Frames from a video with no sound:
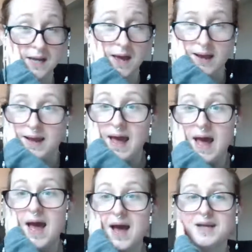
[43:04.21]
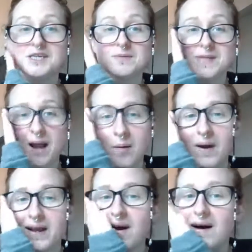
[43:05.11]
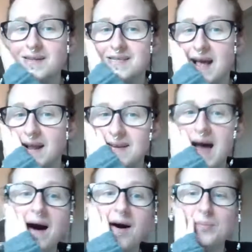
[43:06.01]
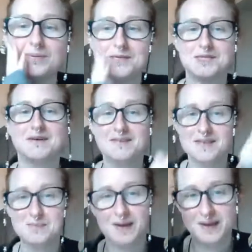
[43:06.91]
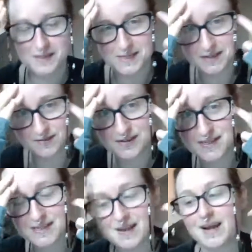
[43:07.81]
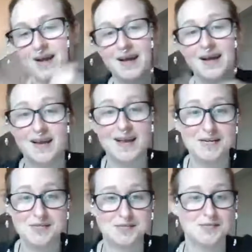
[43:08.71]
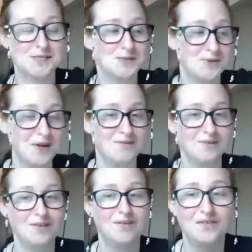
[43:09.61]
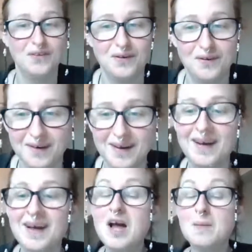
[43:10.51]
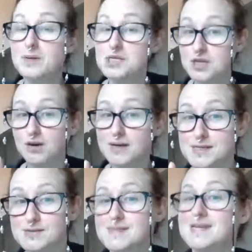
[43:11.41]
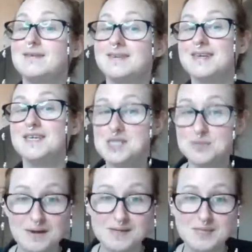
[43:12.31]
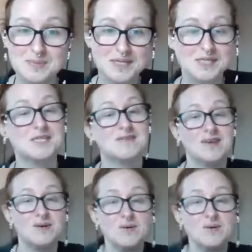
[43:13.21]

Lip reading: deck, and she was like, oh my God, send help. She showed these pictures of just like her collection just all over the floor, but she got it sorted out in the end because she posted pictures of it